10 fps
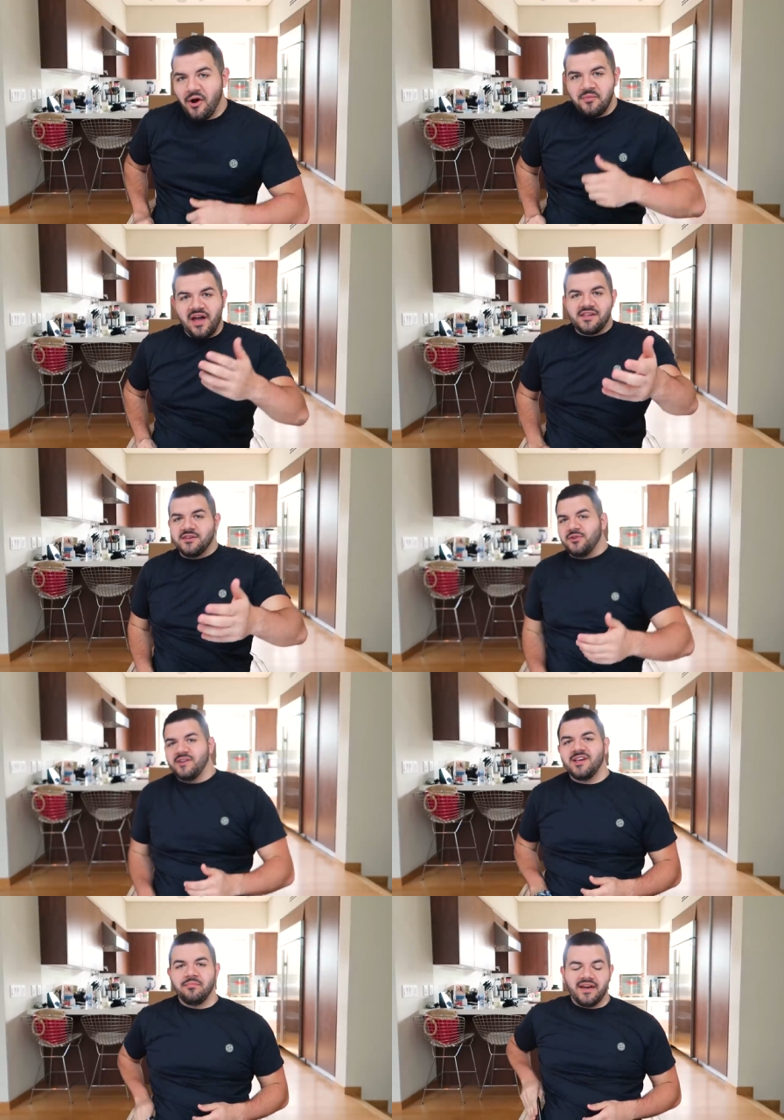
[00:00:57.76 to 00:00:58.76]
Hope you guys enjoy
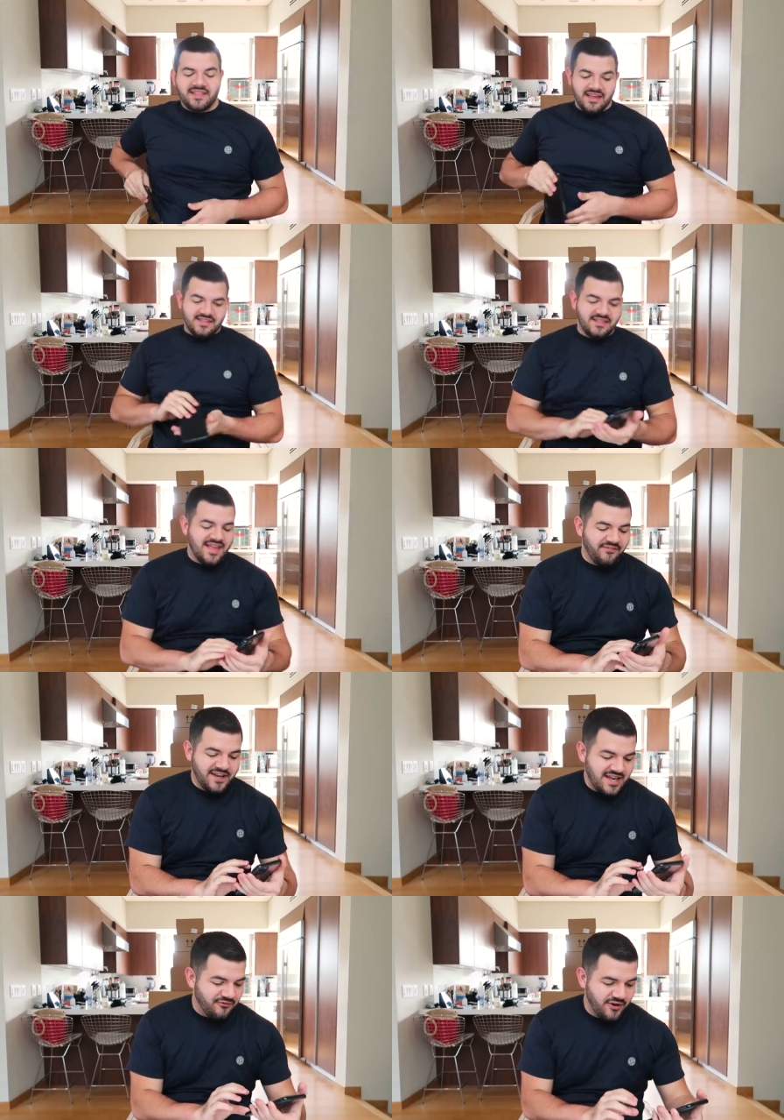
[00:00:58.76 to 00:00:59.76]
something like this. It's definitely
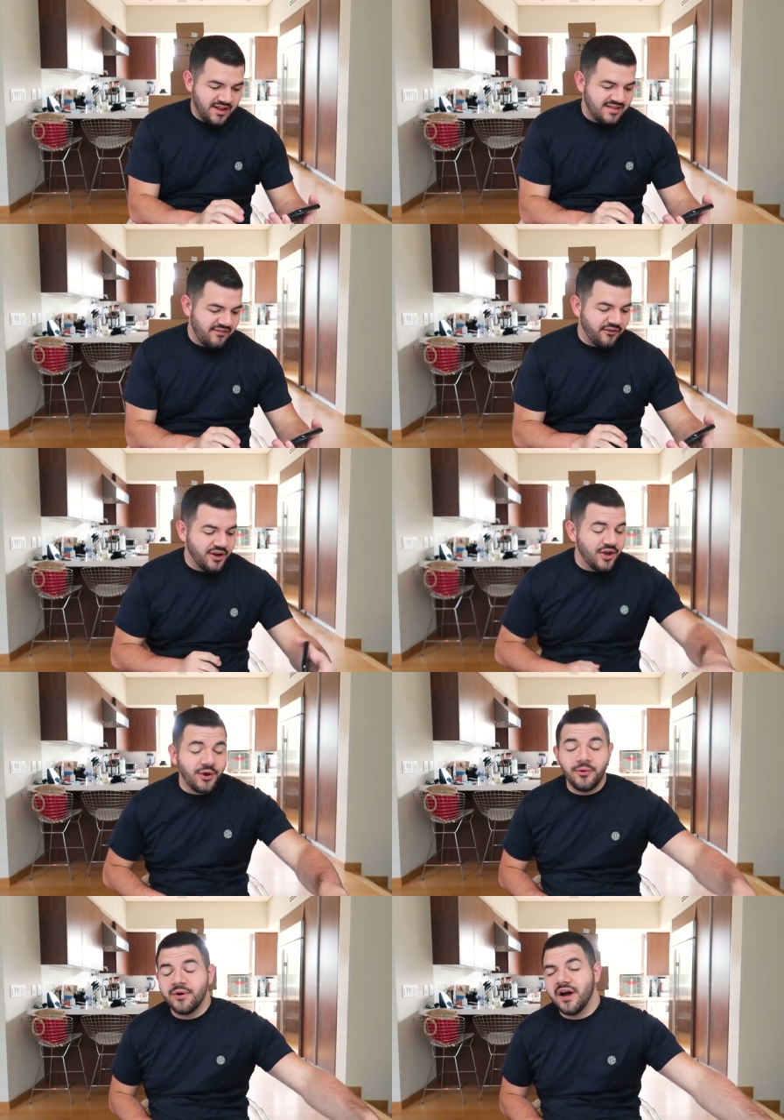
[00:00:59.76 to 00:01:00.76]
different, it's definitely
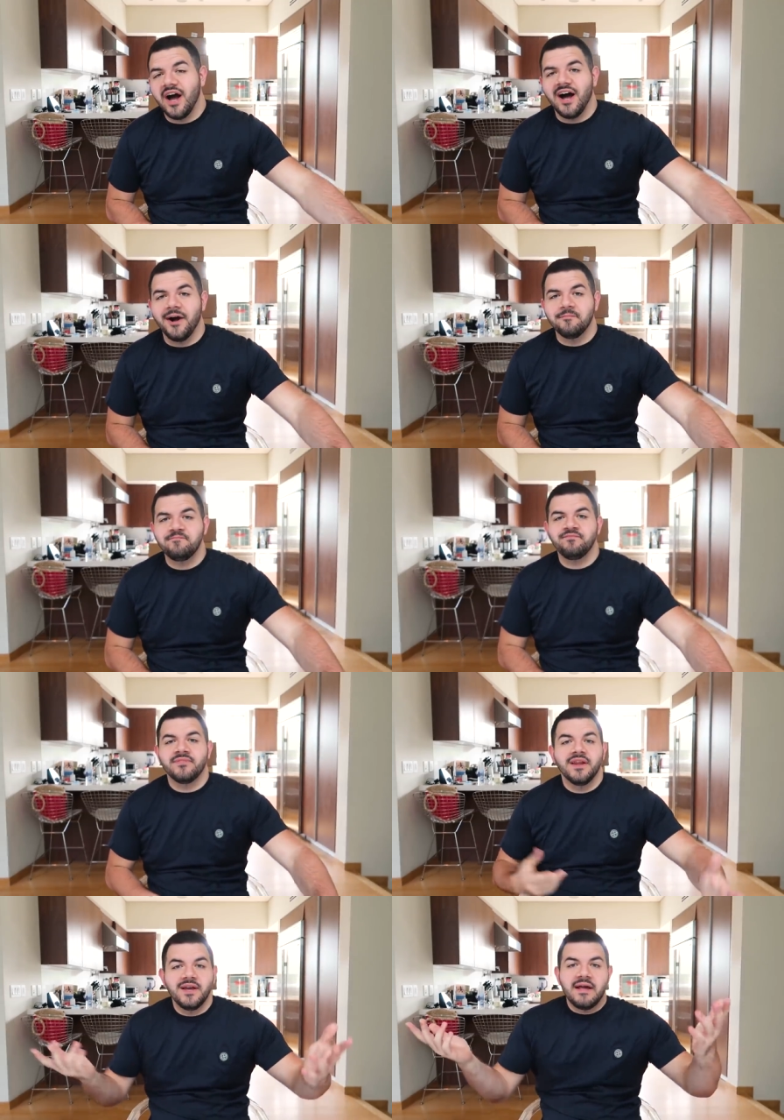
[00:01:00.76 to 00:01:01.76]
new. Um,
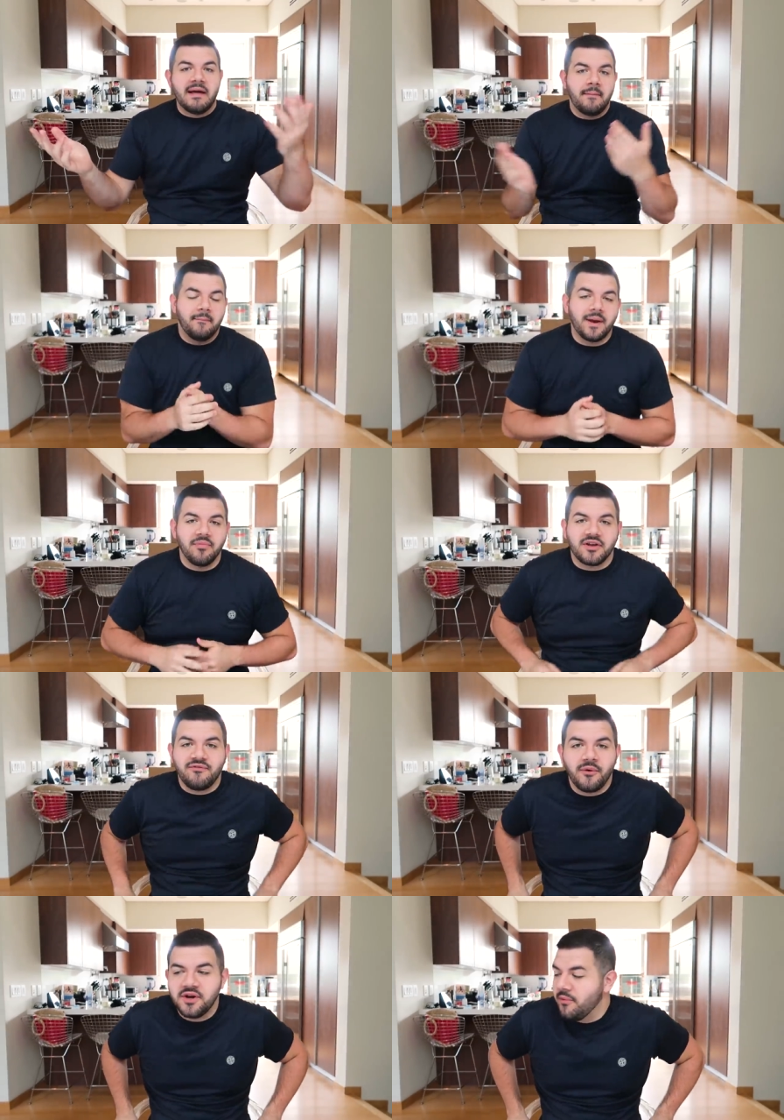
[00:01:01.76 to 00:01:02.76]
but I'm looking
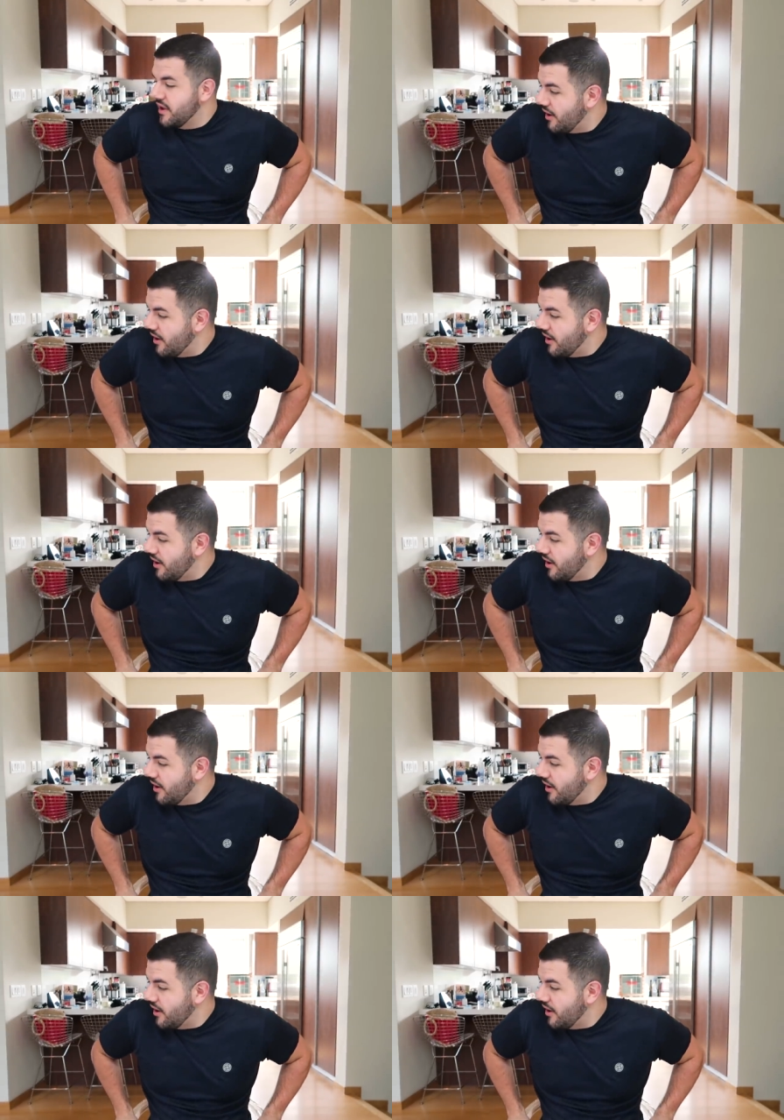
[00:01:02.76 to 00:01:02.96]
forward to doing it.